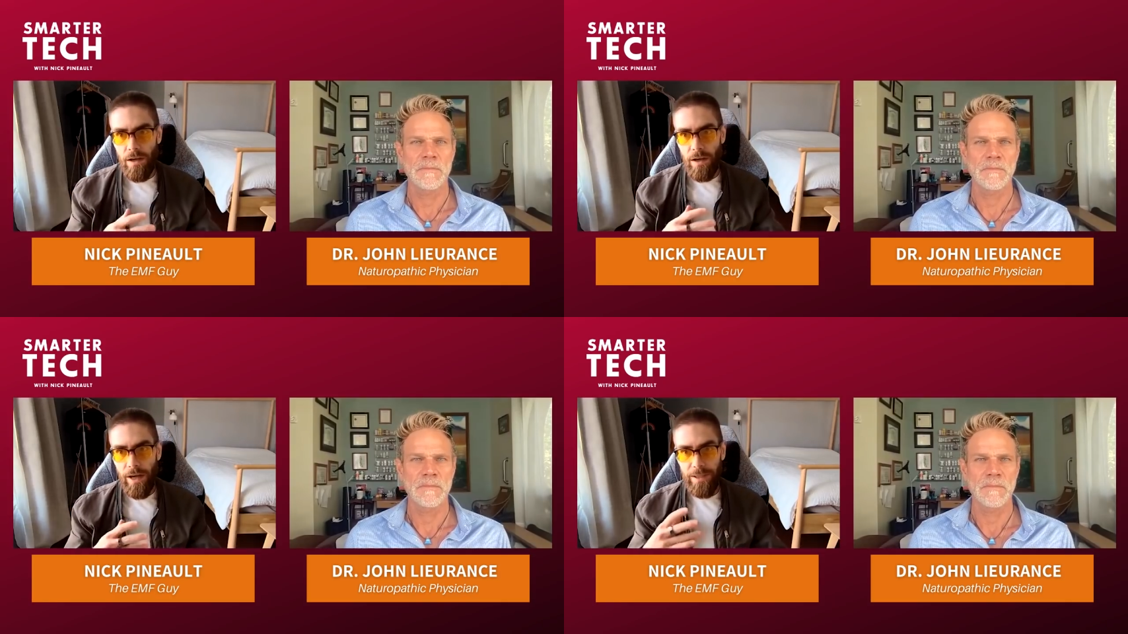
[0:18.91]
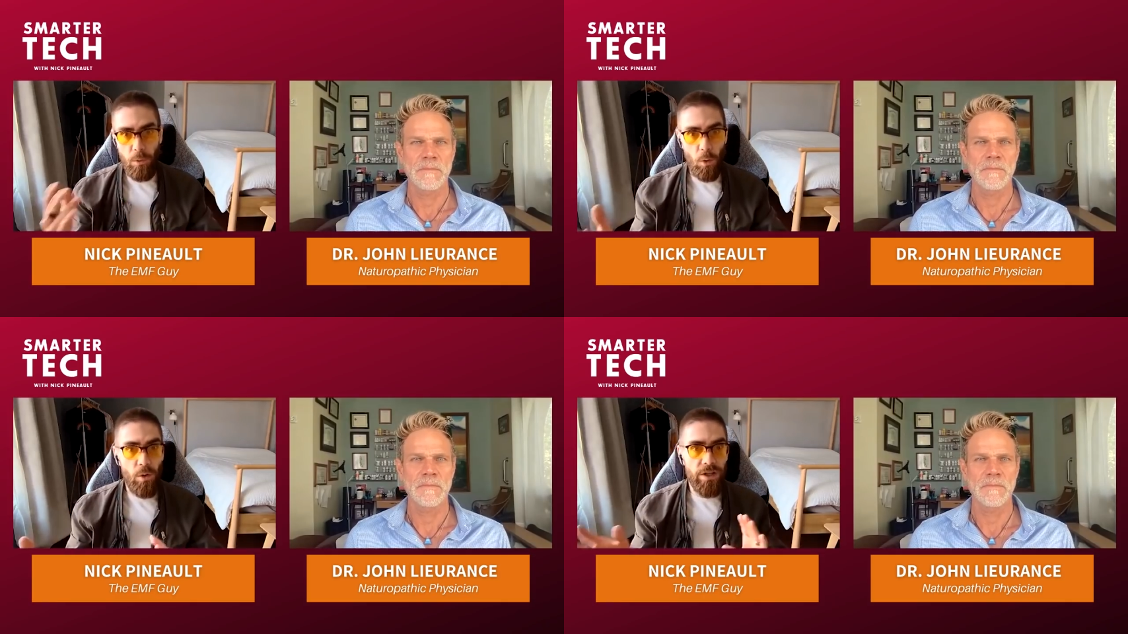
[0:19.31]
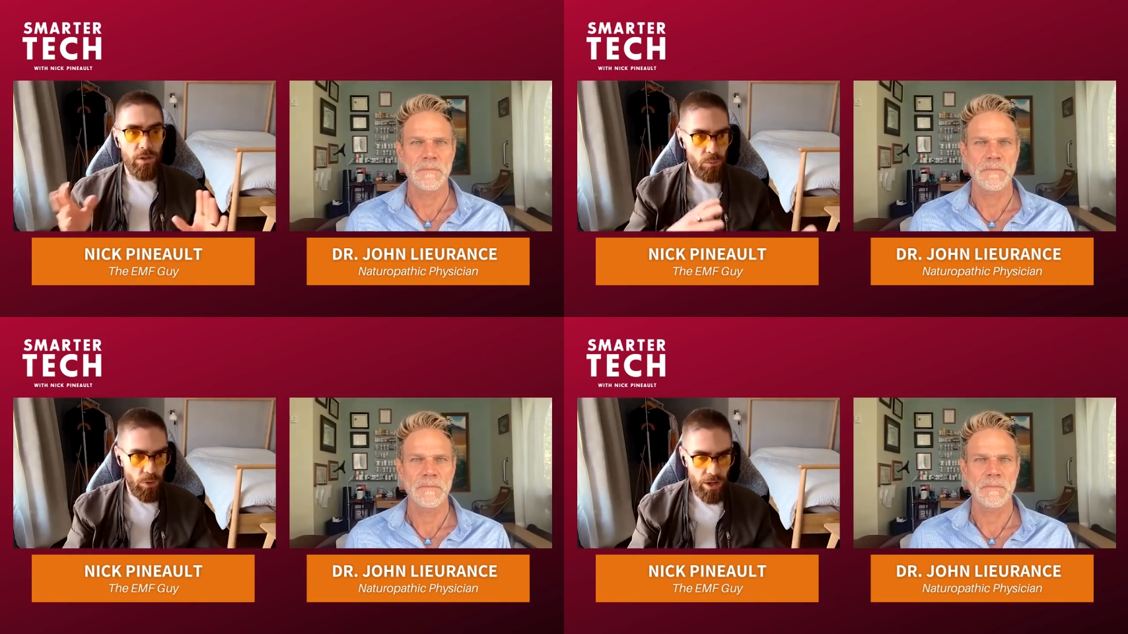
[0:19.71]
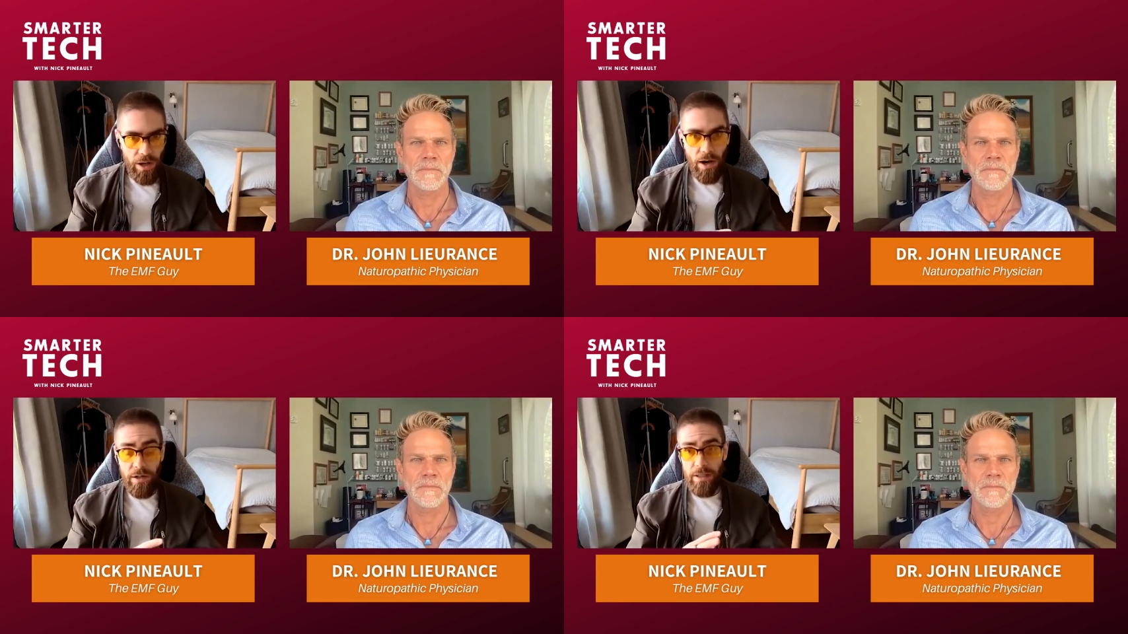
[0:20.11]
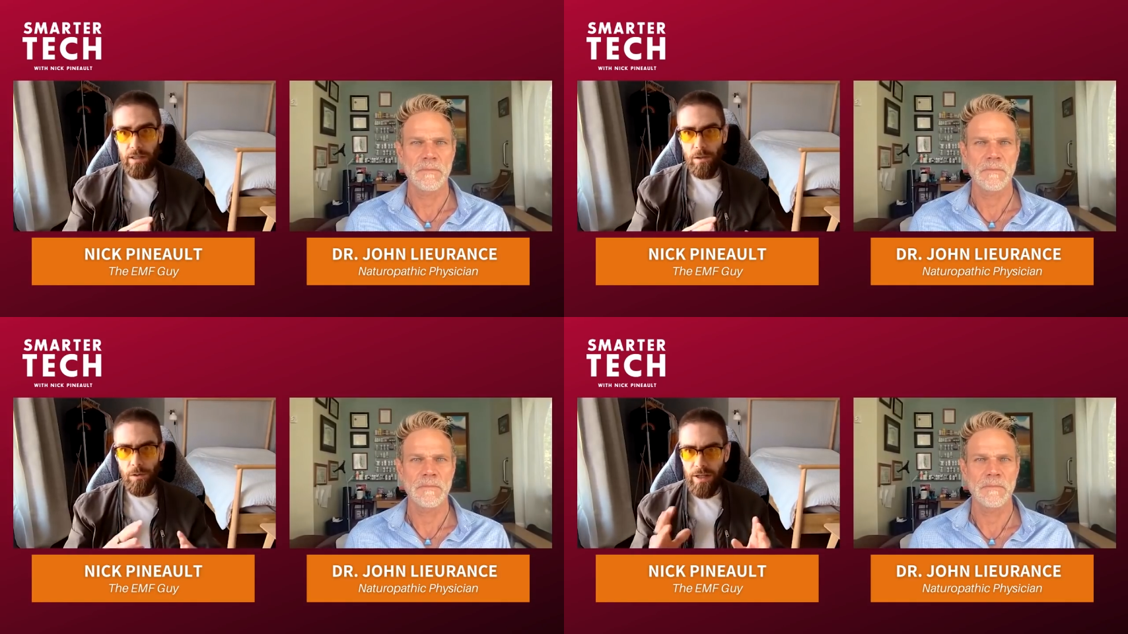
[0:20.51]
Speaker 1: exploring your products and
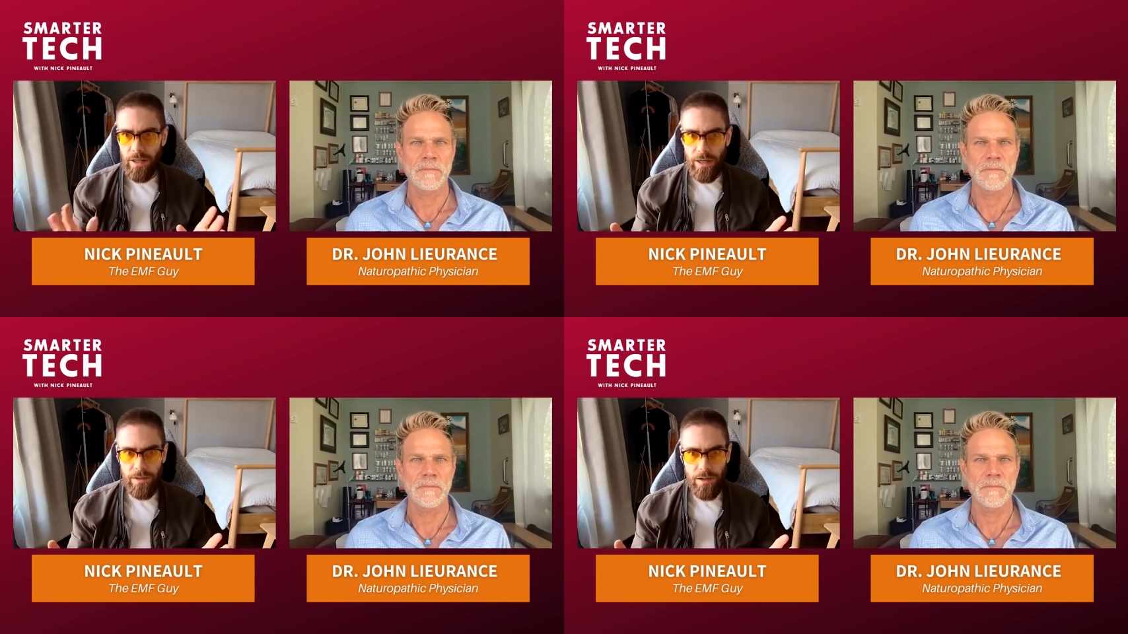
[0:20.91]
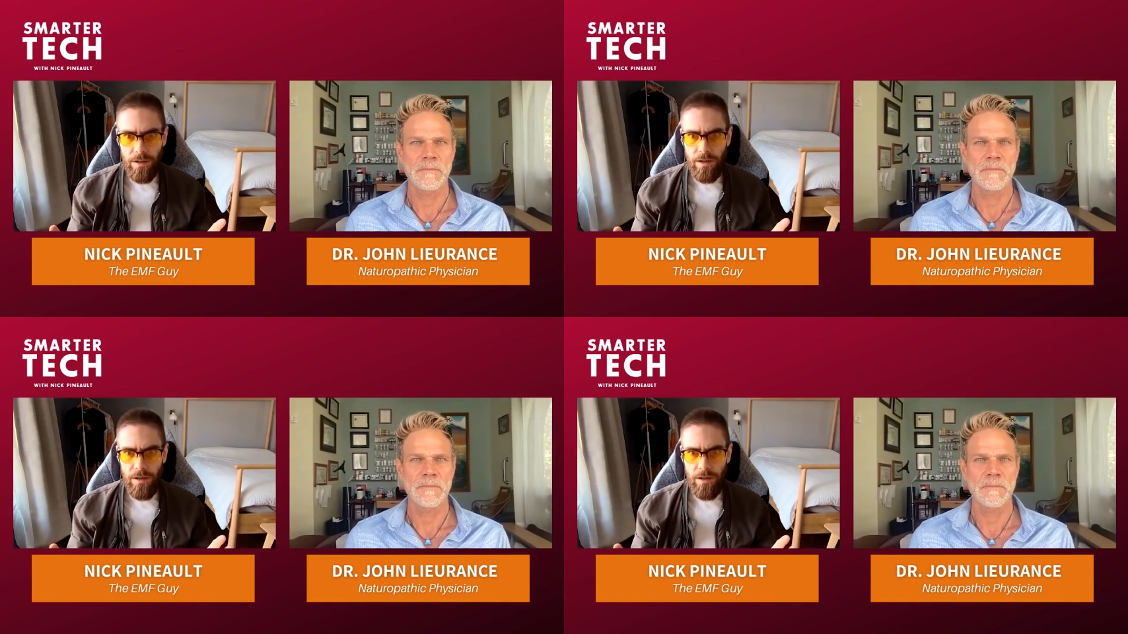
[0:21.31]
looking at